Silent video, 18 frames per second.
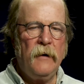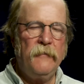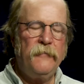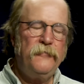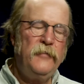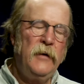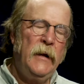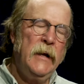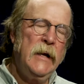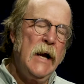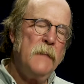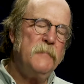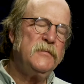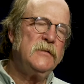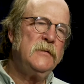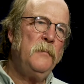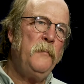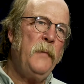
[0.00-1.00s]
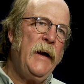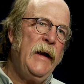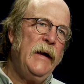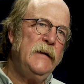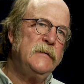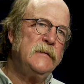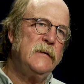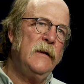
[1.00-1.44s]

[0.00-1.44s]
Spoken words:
filling up space